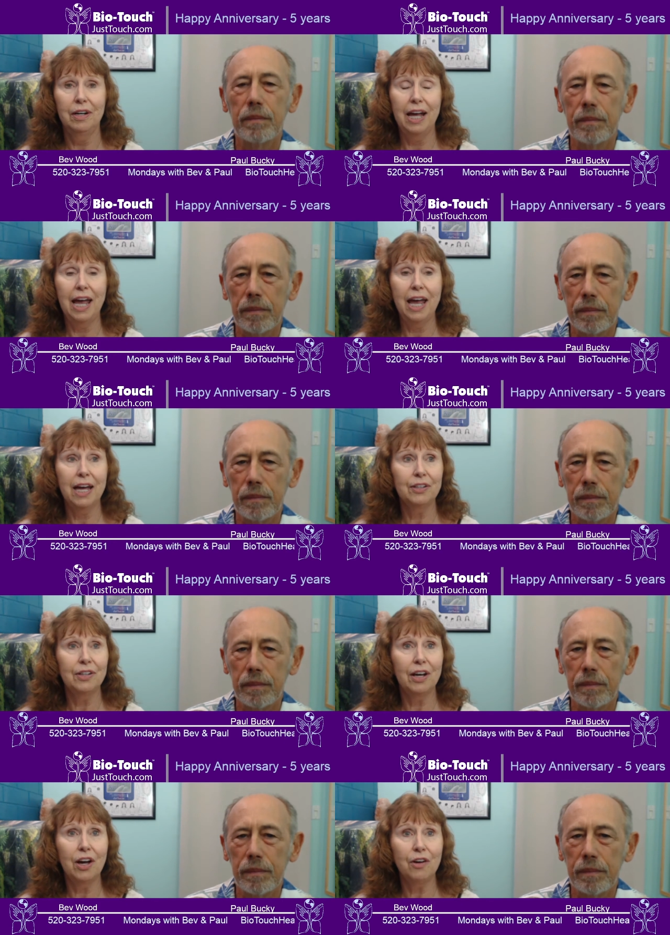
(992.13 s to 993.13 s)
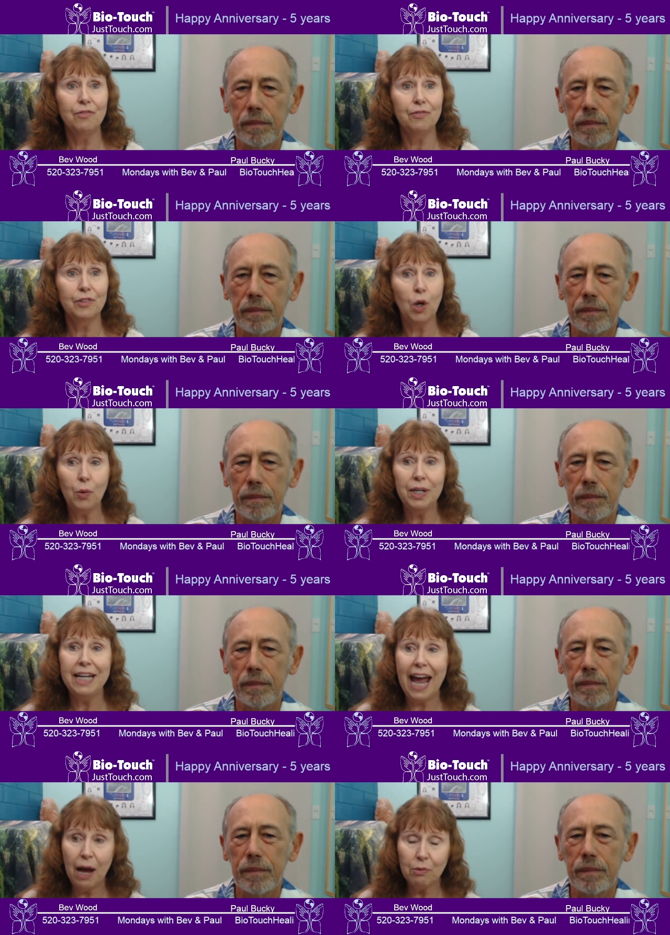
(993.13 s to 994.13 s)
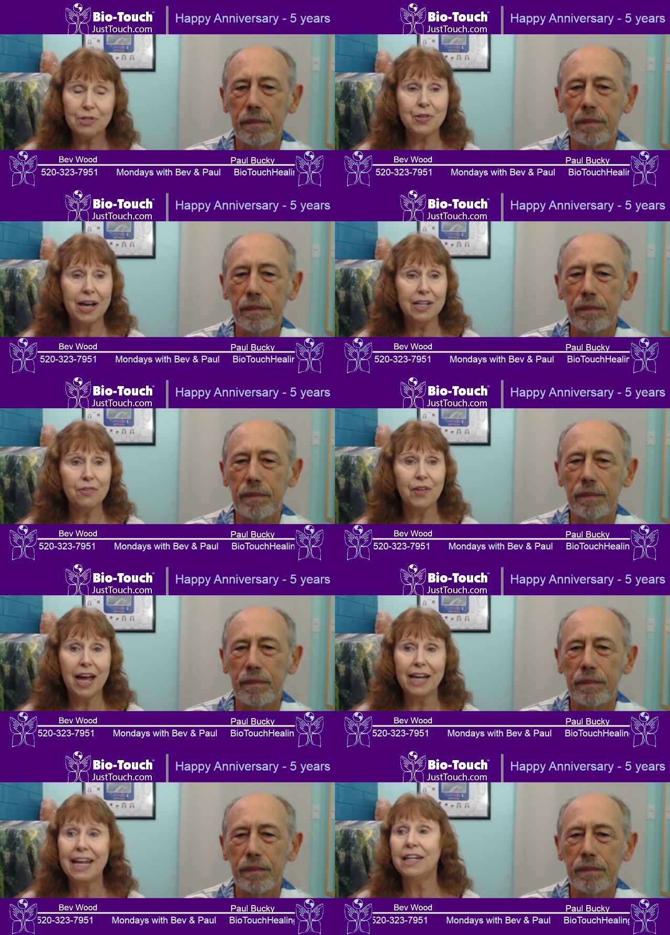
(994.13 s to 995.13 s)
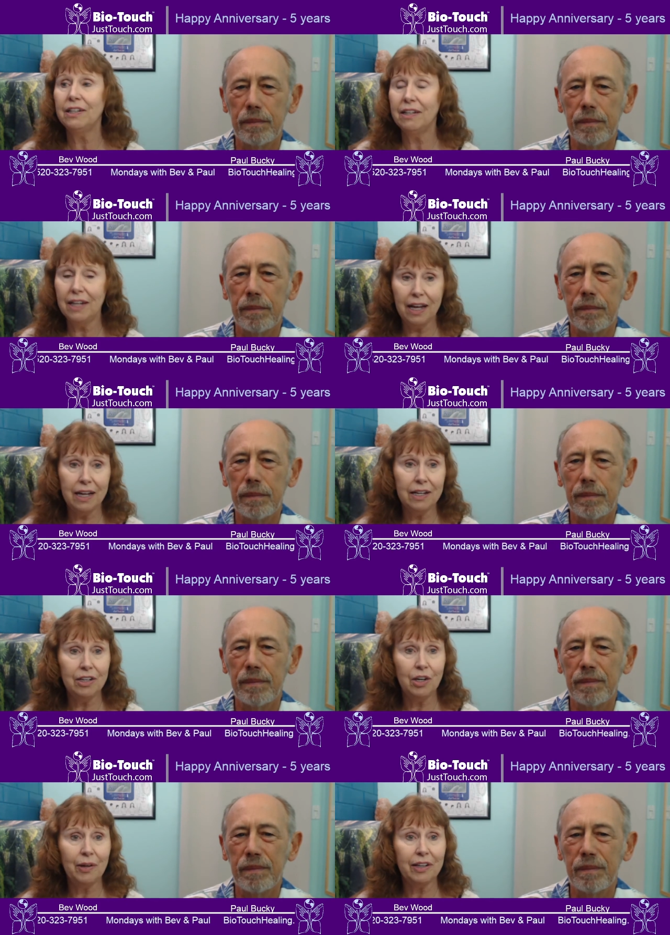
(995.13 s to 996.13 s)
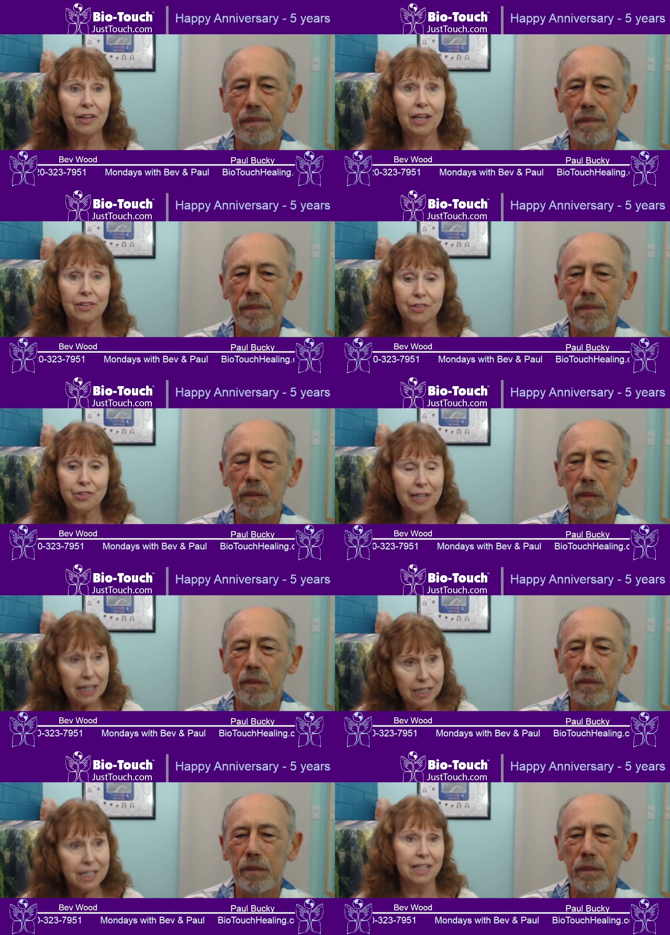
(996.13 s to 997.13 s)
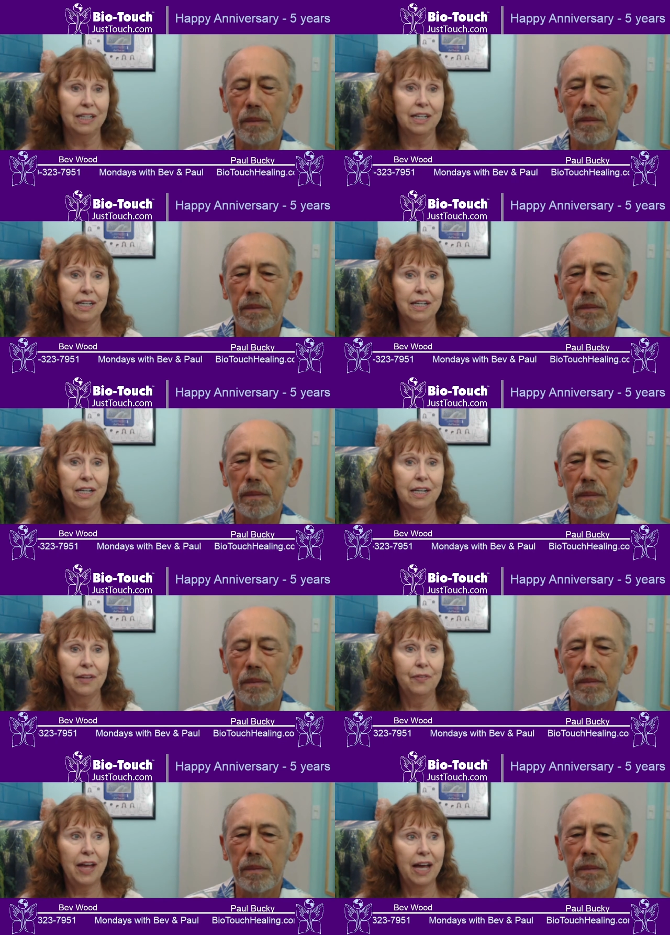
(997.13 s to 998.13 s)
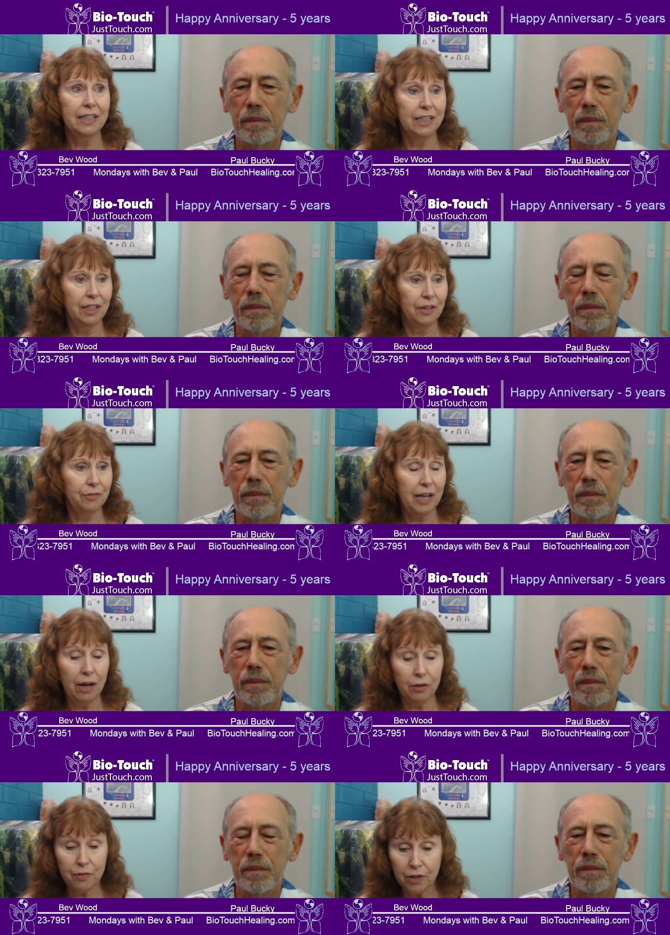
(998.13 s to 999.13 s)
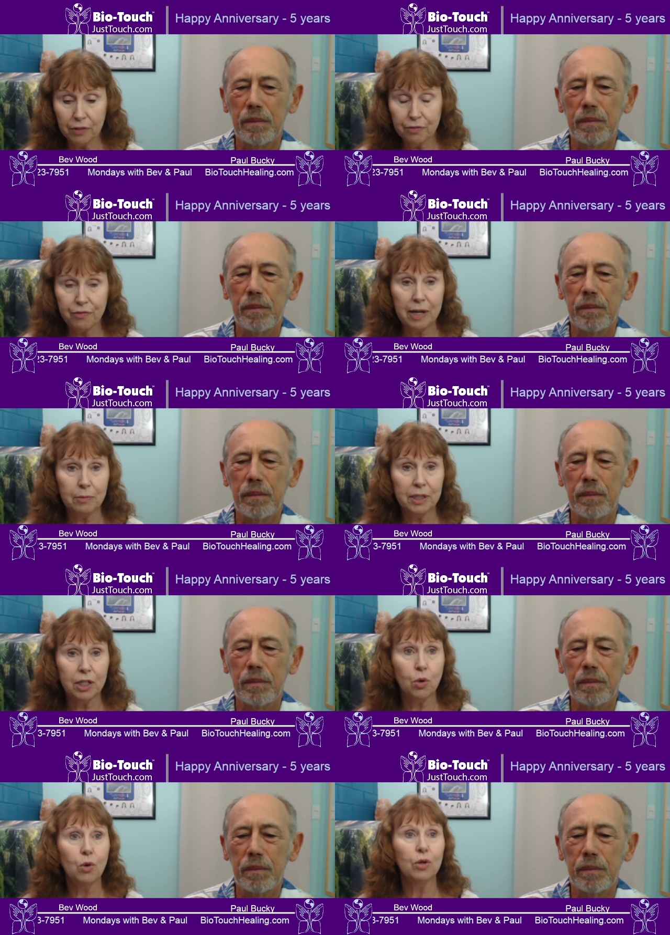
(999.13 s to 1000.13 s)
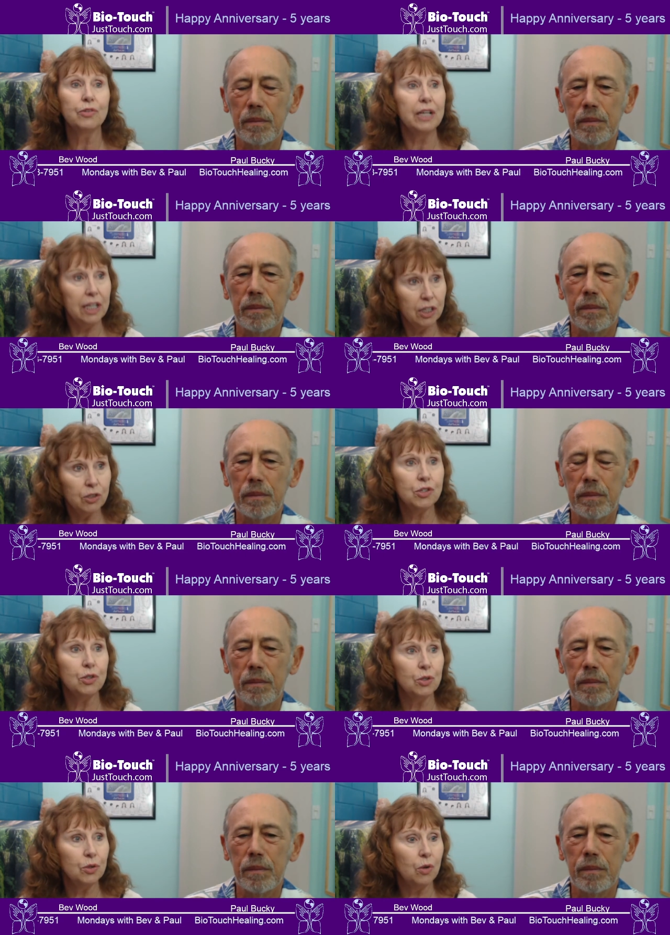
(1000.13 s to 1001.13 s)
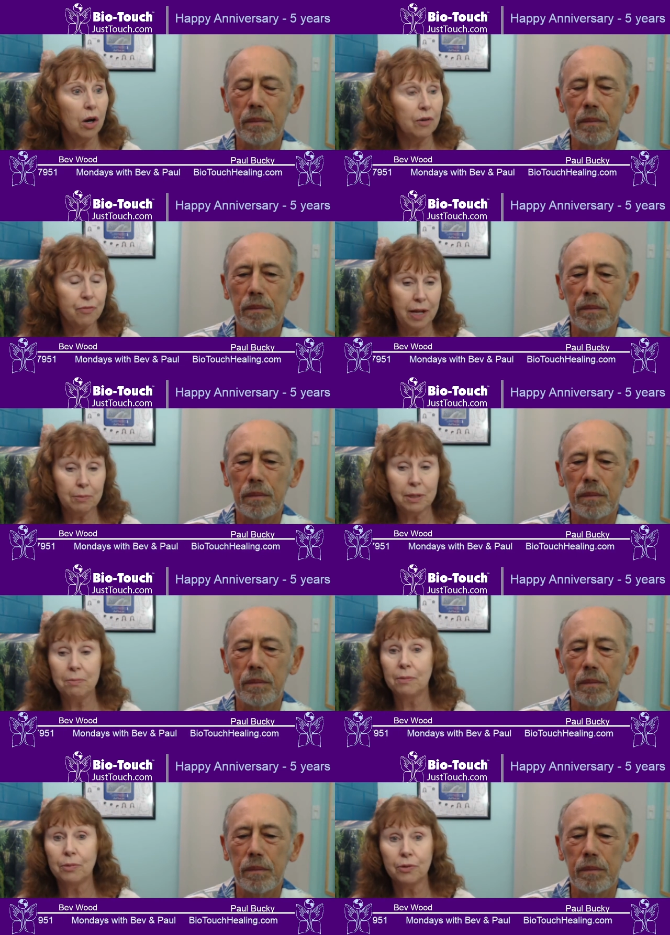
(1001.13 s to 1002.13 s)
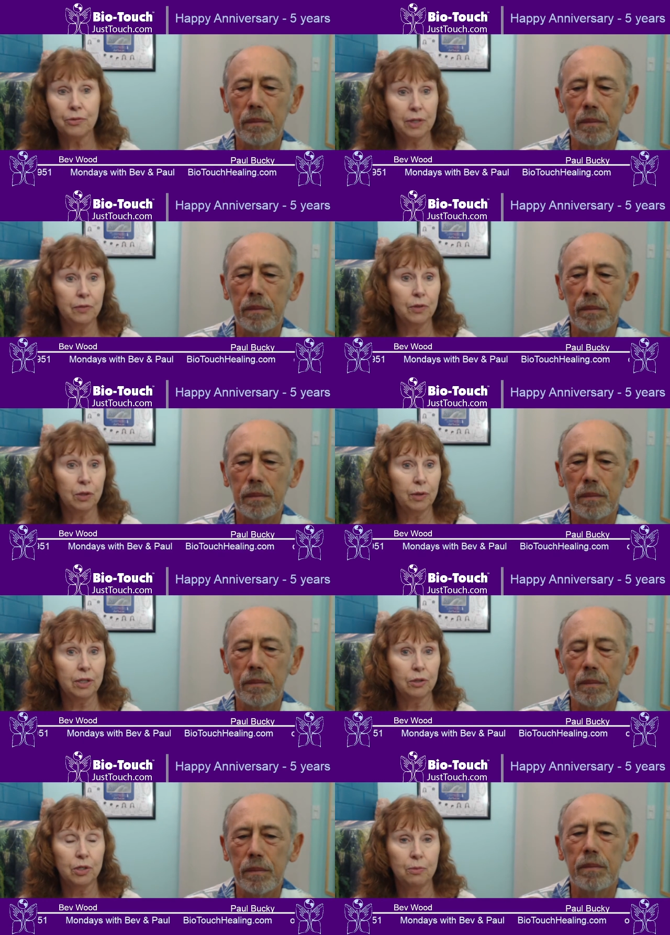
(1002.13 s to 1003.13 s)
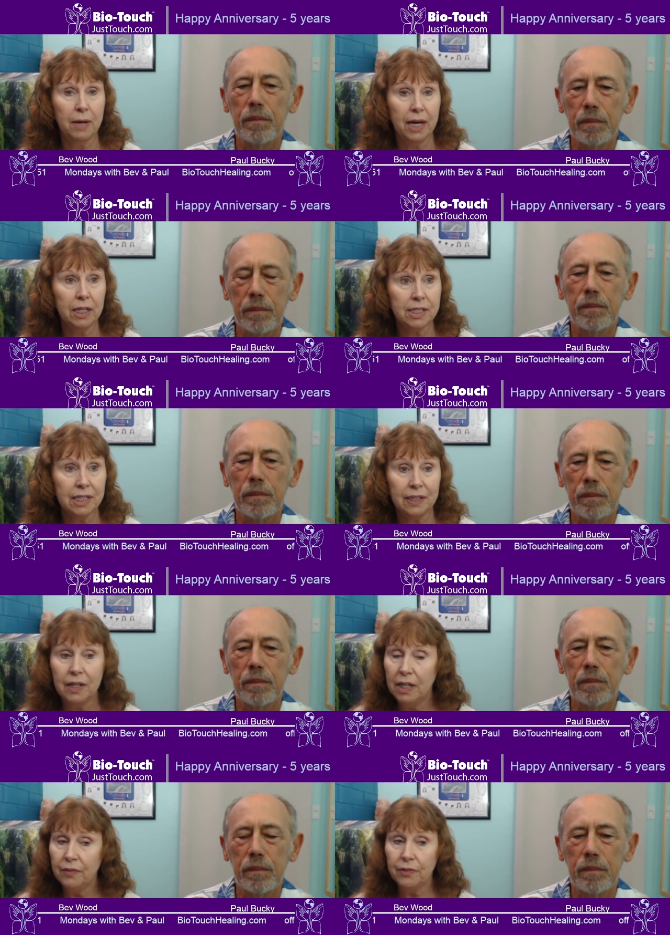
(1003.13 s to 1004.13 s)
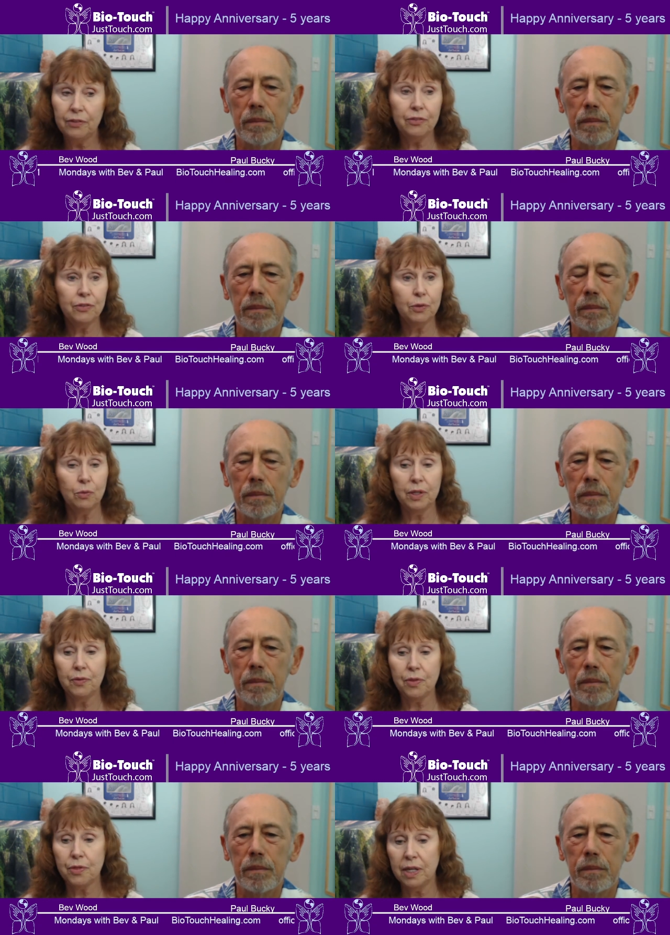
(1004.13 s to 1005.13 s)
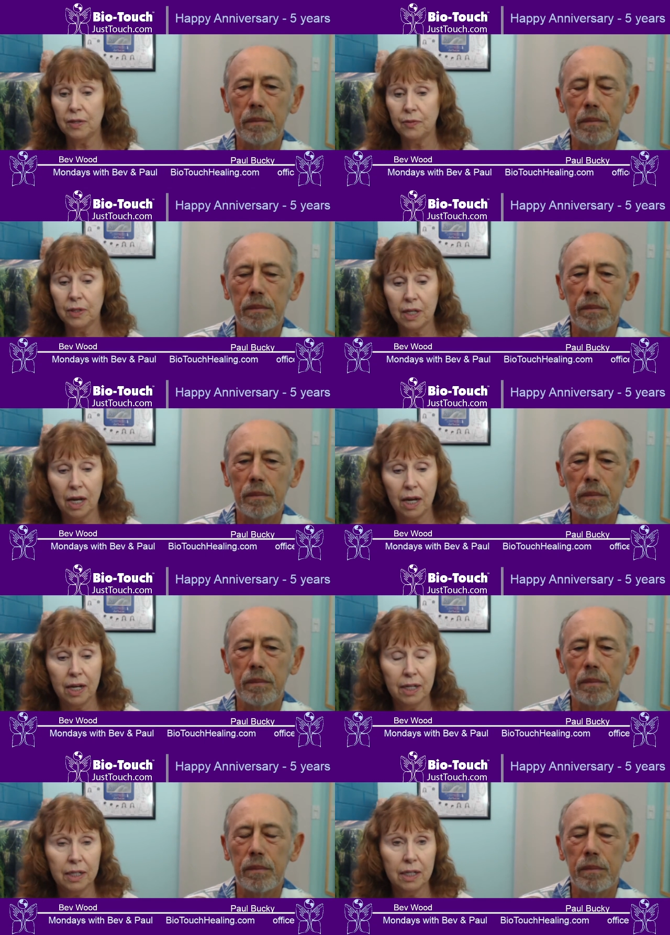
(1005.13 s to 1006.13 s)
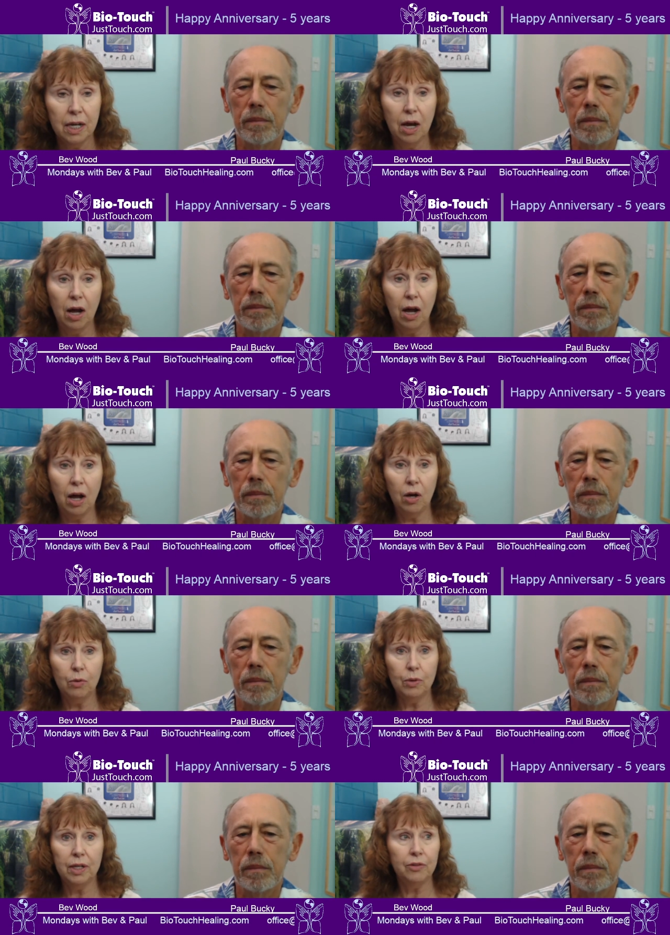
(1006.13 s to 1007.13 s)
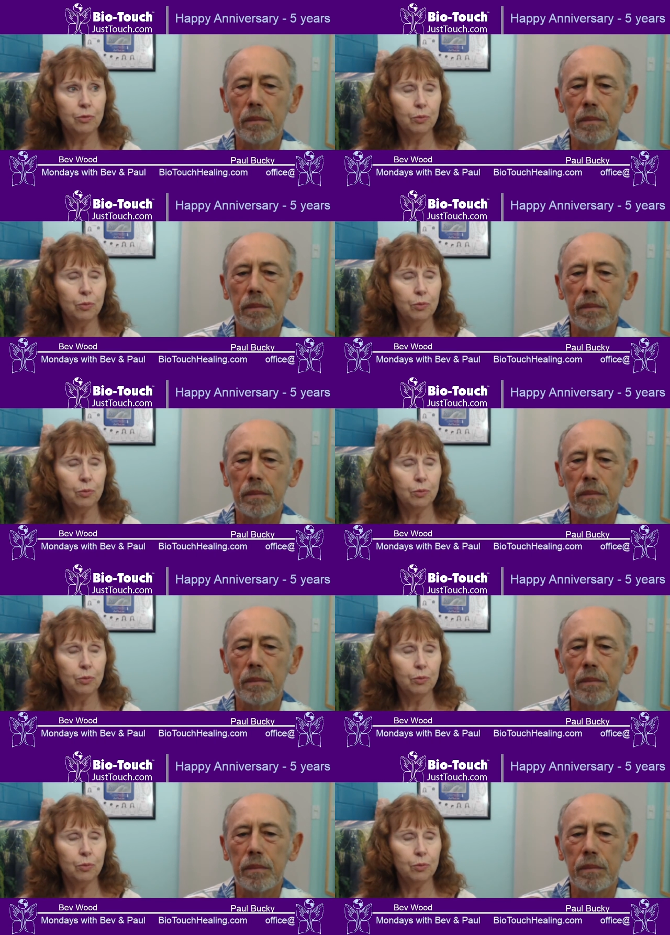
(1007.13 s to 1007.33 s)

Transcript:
Speaker 1: and of going outside of that and, you know, extending that gift out of our family cores into our family members in the greater humanity. This is the one thing that I always,